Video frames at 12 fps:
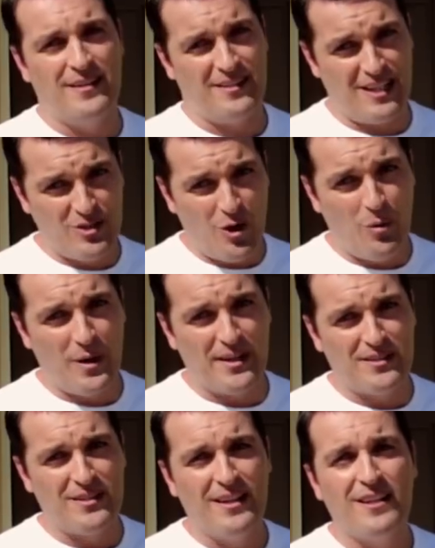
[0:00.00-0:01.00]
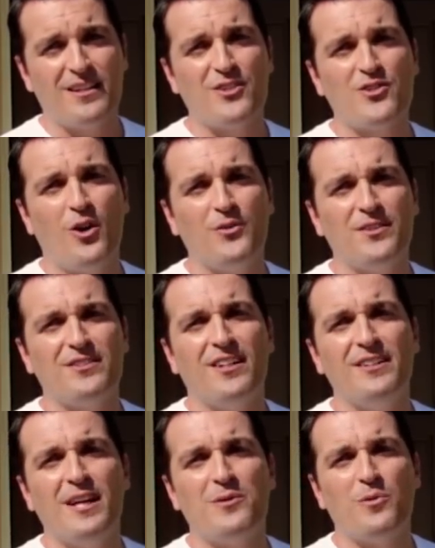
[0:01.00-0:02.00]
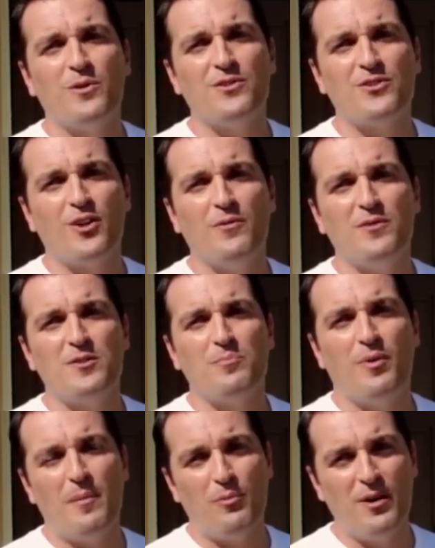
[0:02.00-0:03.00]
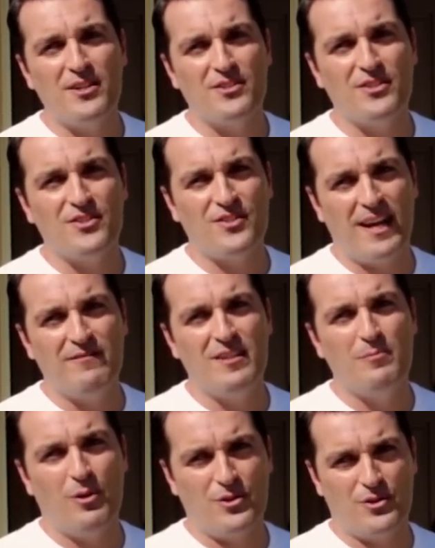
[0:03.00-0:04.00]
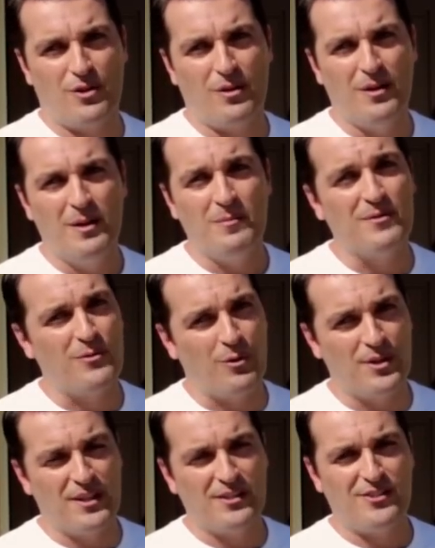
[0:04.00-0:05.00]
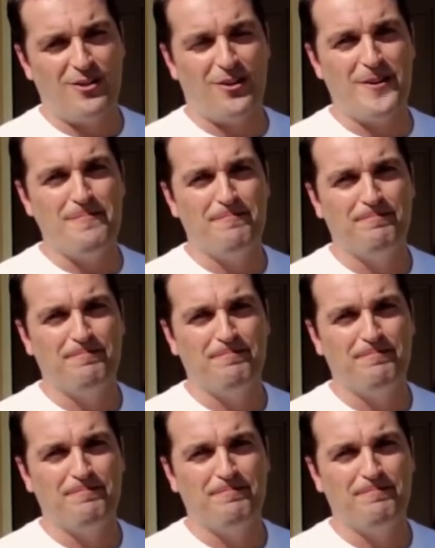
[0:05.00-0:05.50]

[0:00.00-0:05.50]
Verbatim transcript: and as always, consult Dunn Edwards Surface Preparation Safety Brochure before you get started.